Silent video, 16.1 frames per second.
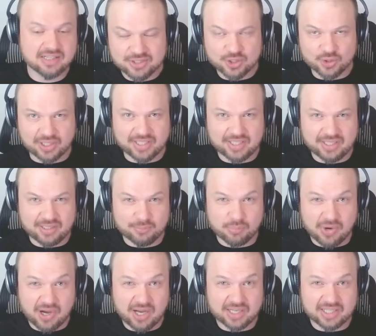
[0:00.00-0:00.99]
So, like, he
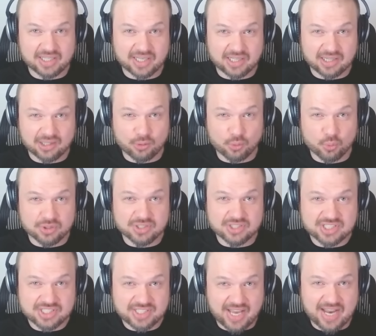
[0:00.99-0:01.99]
bought like a little wooden
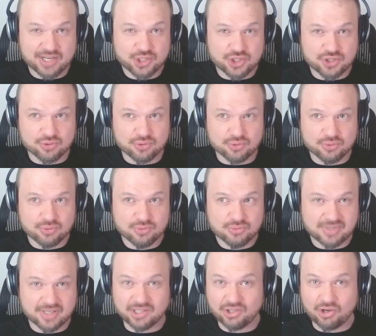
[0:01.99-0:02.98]
statue,
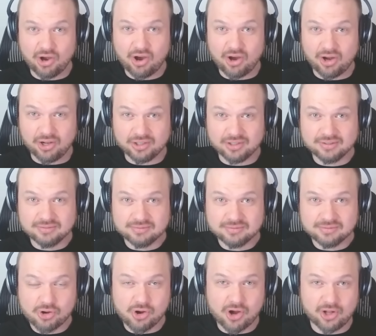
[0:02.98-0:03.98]
like a doll,
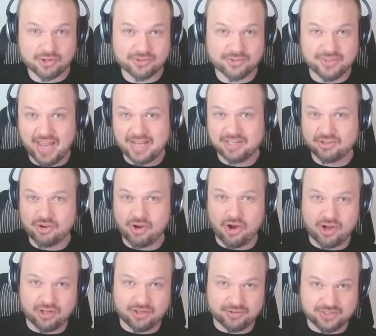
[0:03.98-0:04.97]
called that
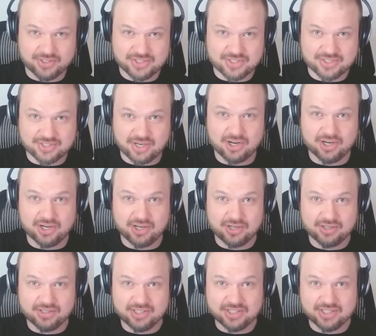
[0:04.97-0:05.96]
doll, This is our,
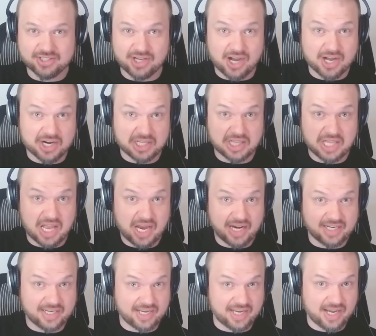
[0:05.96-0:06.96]
this is
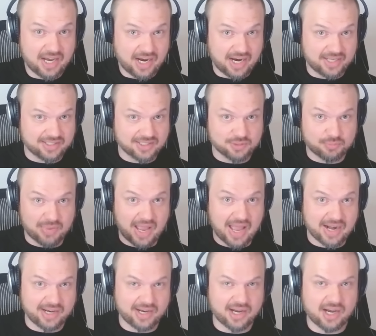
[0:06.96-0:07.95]
unaligned AI, this is
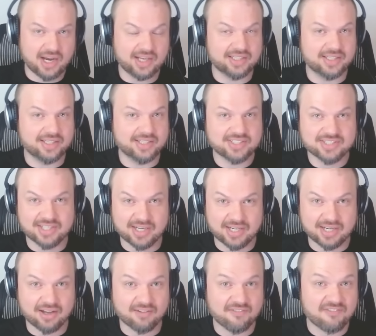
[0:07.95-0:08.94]
bad AI, and they set
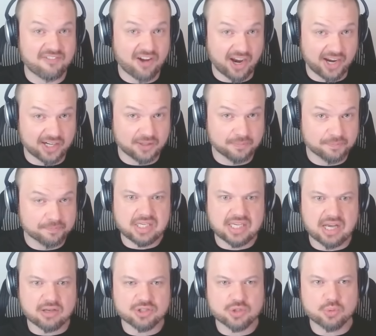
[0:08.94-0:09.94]
it on fire.
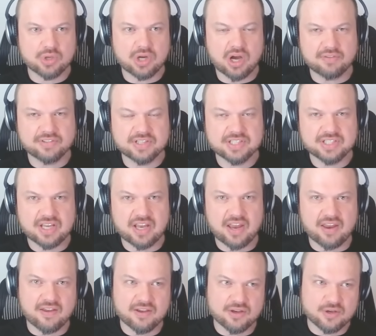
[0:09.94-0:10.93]
He also would often
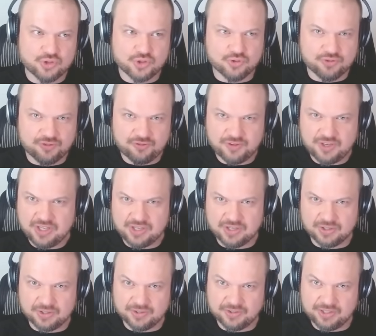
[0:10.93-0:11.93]
say, Do you
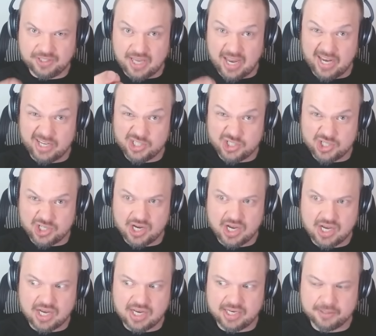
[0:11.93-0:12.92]
feel the
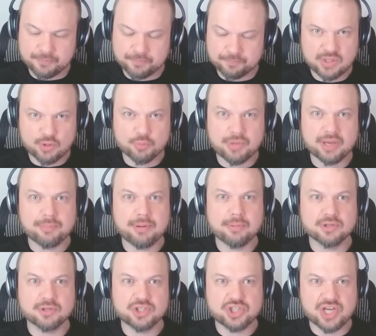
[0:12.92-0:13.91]
AGI? He would make
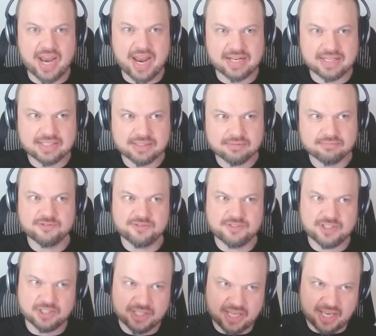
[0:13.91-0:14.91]
people chant,
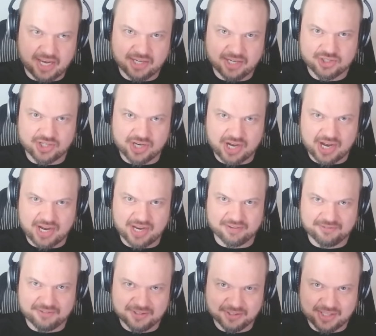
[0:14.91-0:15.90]
Feel the
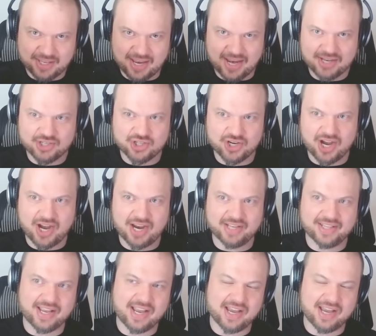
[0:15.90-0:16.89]
AGI, feel the
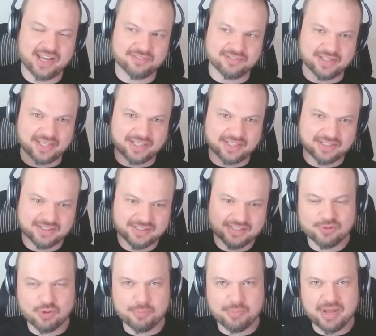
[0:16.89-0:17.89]
AGI, that kind of like
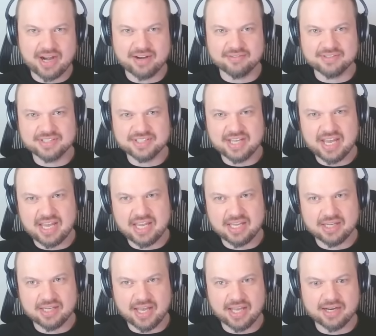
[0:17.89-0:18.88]
repetitive
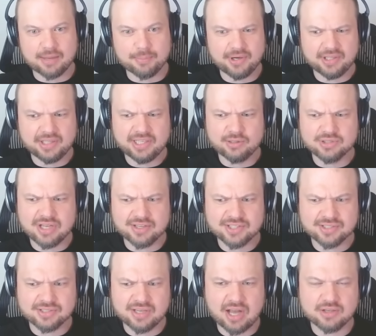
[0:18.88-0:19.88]
saying. And apparently he was
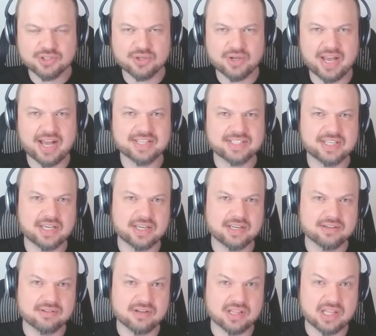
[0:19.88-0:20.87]
also, also
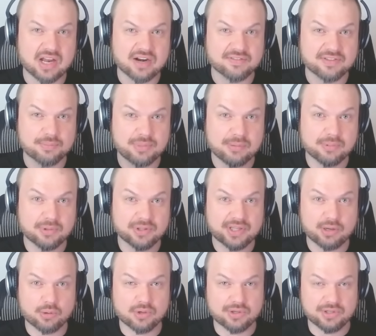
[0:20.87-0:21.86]
asking a lot of the people
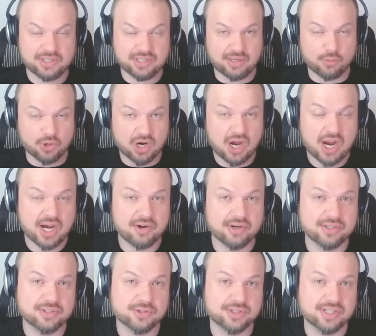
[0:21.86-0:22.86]
that were they were
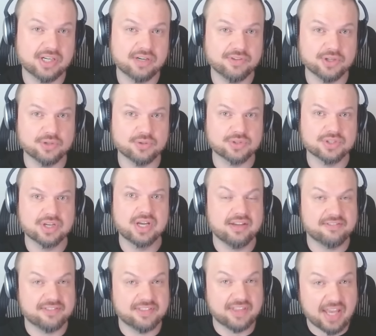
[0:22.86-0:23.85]
hiring during interviews
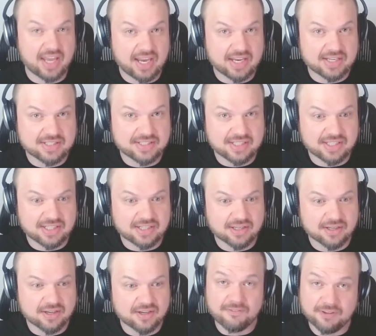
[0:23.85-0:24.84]
if they
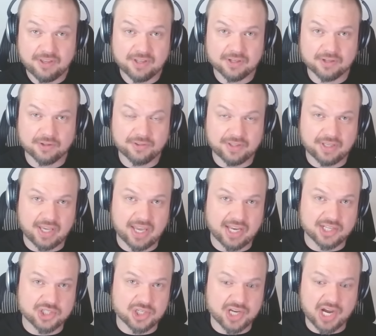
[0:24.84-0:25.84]
indeed feel the
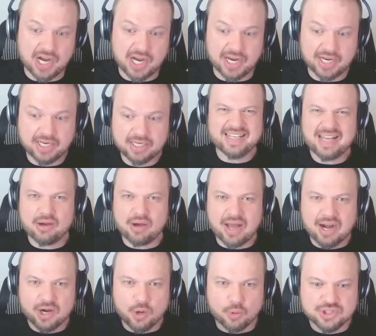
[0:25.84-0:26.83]
AGI. Now,
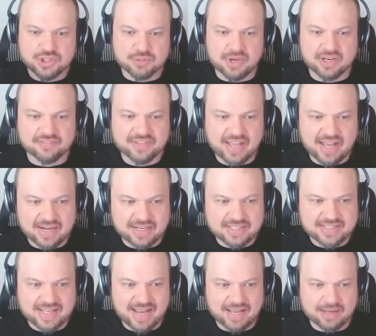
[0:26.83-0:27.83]
I don't know what to make of that.
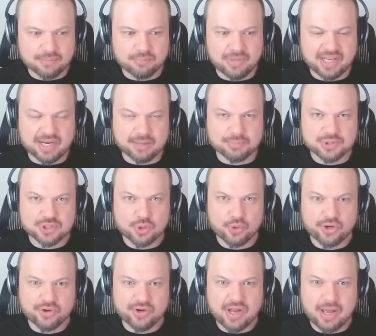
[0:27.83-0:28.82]
Is that made up
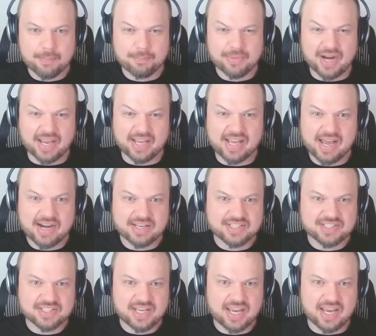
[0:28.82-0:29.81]
story or not? But I gotta
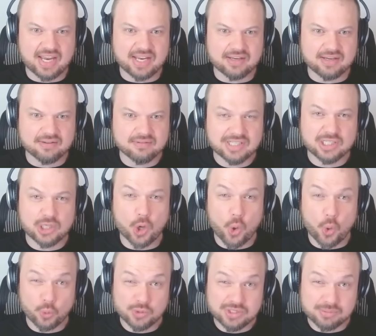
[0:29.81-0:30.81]
say, this
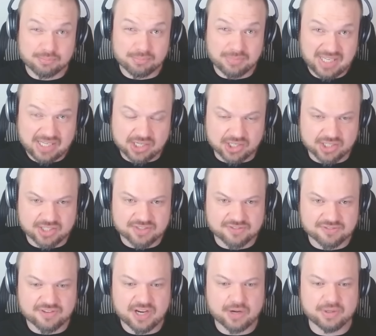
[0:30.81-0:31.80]
whole demeanor is
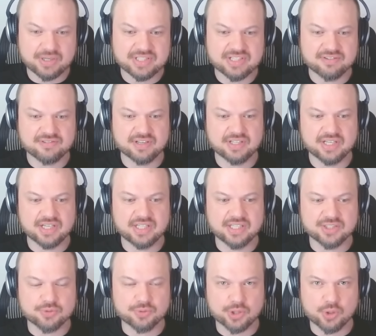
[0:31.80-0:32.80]
very different in
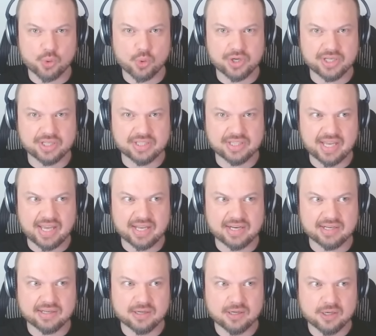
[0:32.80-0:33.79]
this recording
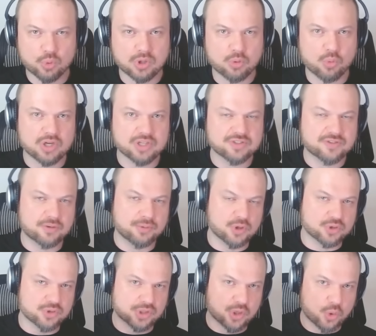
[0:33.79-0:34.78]
than what it was from
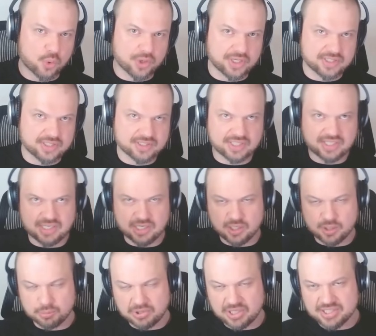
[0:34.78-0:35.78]
those recordings a
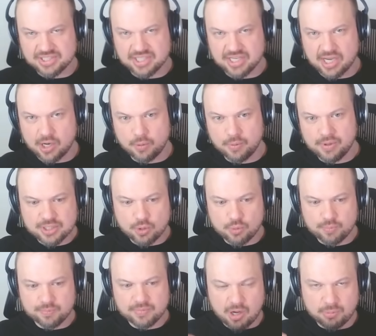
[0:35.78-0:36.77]
year plus ago.
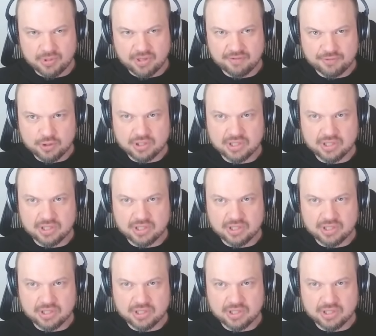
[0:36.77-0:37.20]
So I'll play a few